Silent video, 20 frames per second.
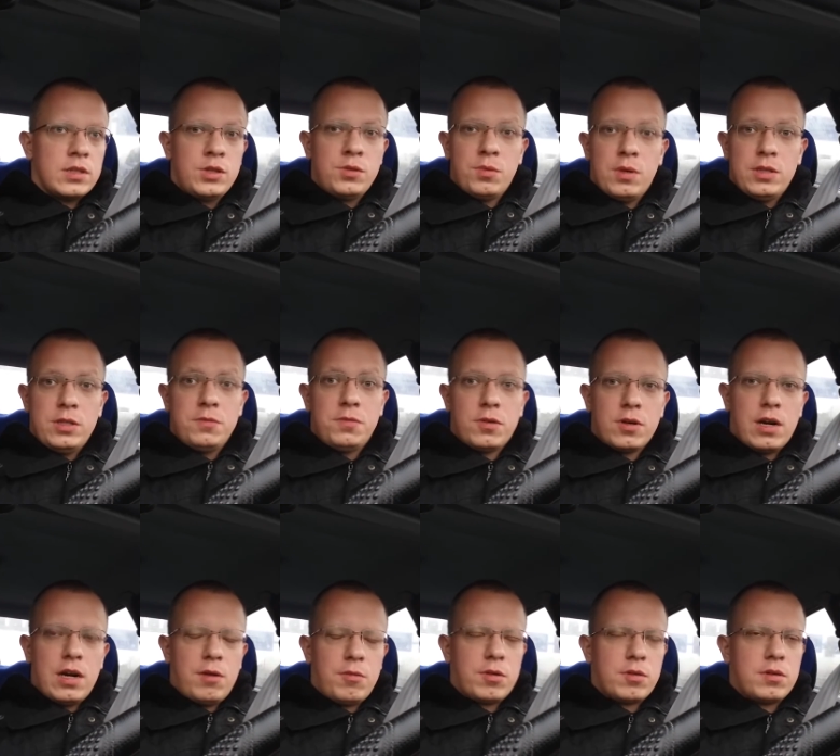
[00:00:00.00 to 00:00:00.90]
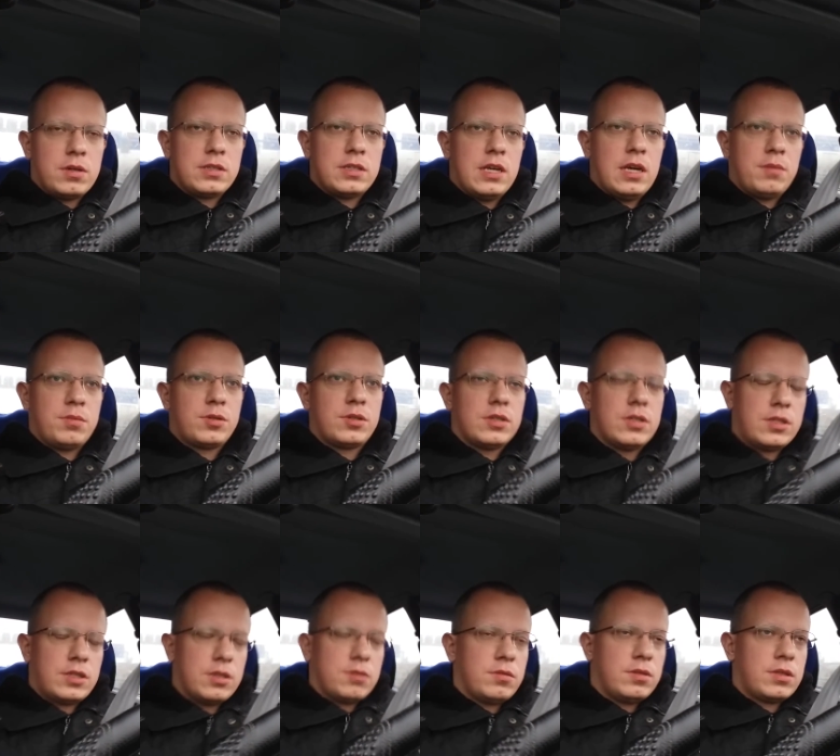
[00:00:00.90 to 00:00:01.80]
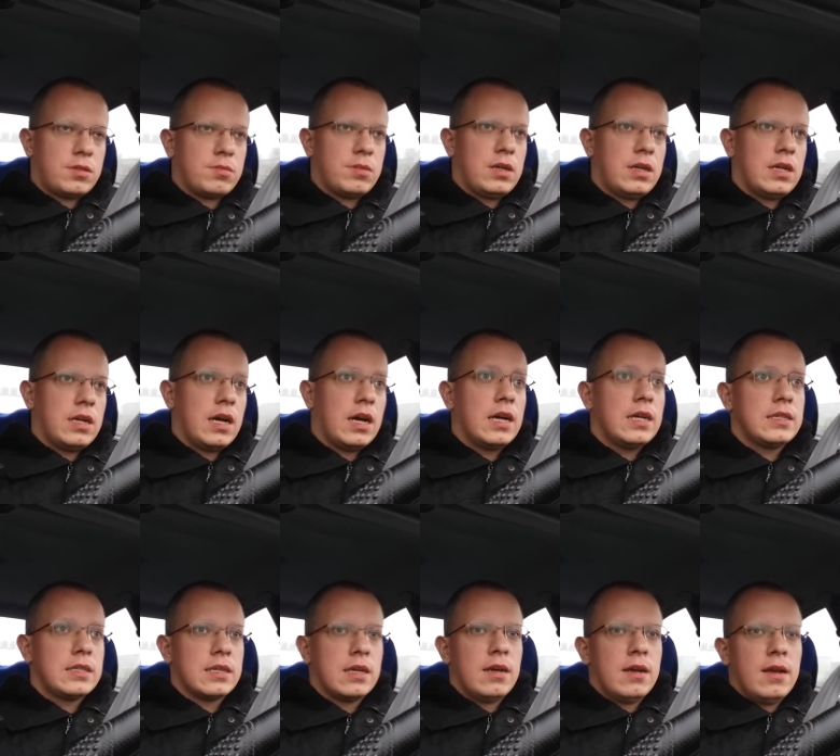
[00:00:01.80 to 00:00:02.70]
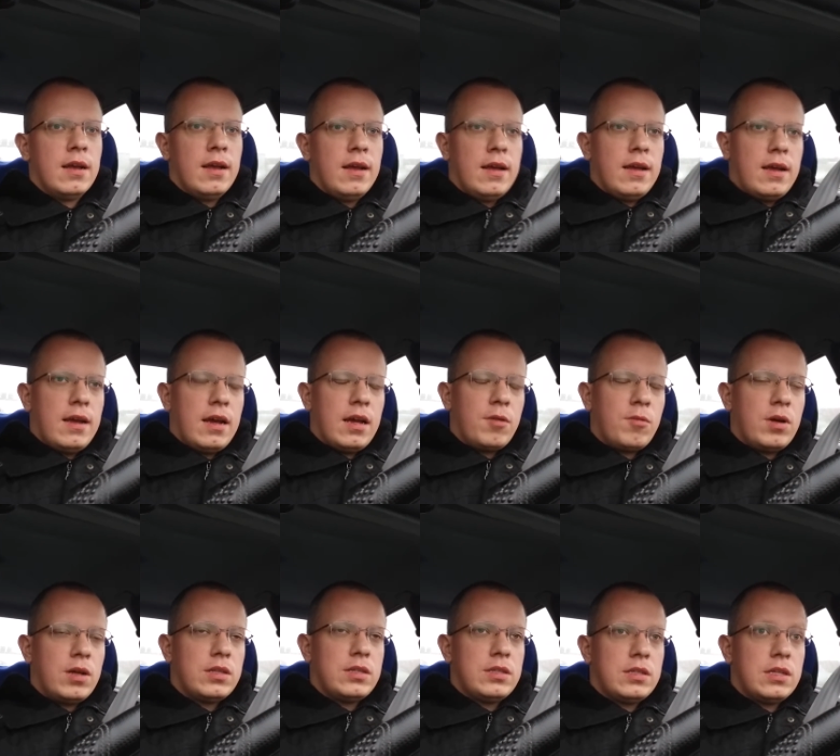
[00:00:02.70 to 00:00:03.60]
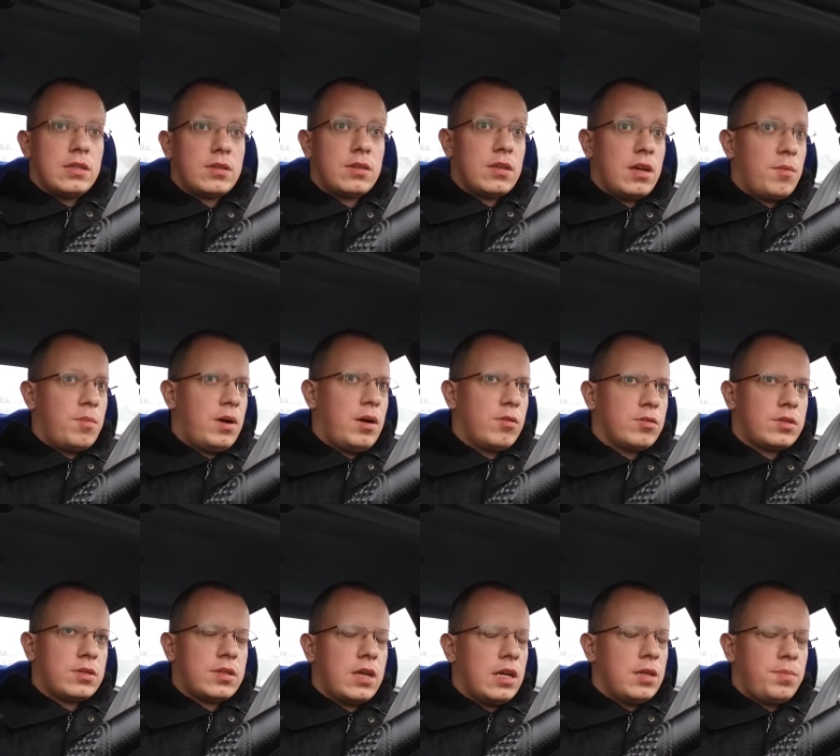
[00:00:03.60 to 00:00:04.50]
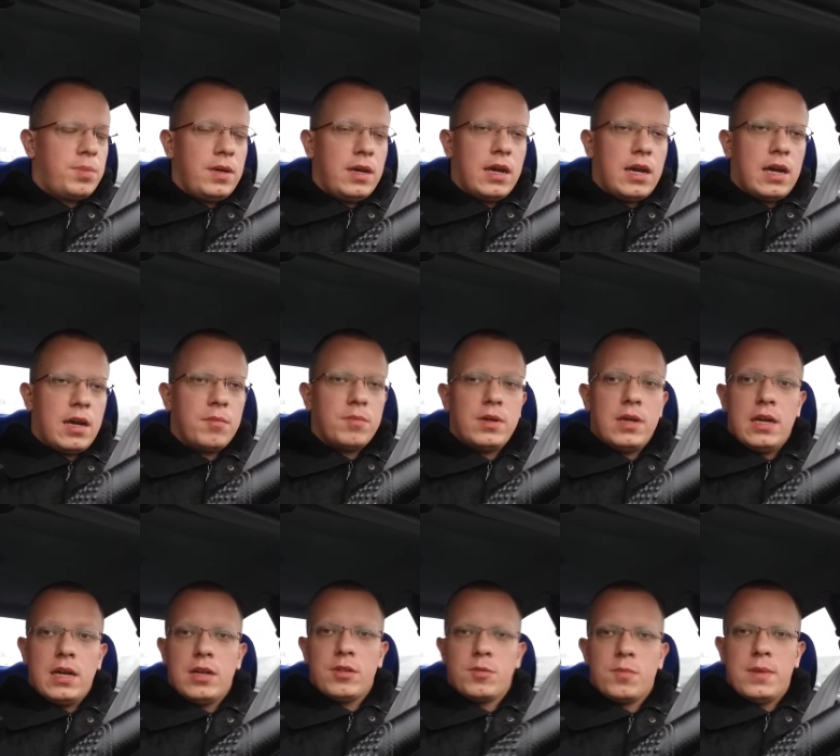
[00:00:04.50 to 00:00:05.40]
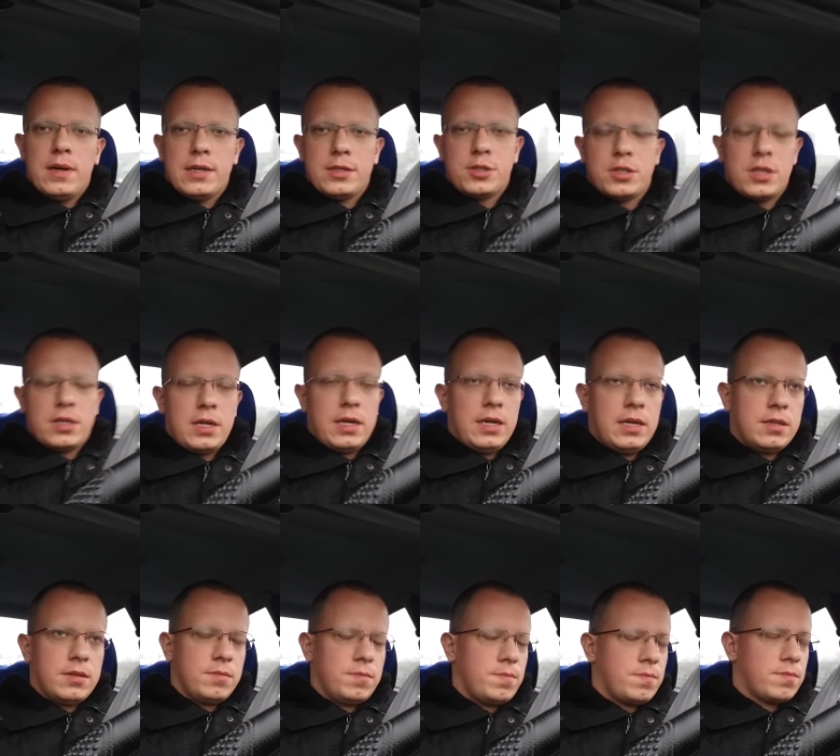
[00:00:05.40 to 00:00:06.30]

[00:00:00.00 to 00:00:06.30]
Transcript: 24-hour reception, so it's really nice. I went about 10 p.m. To make check-in,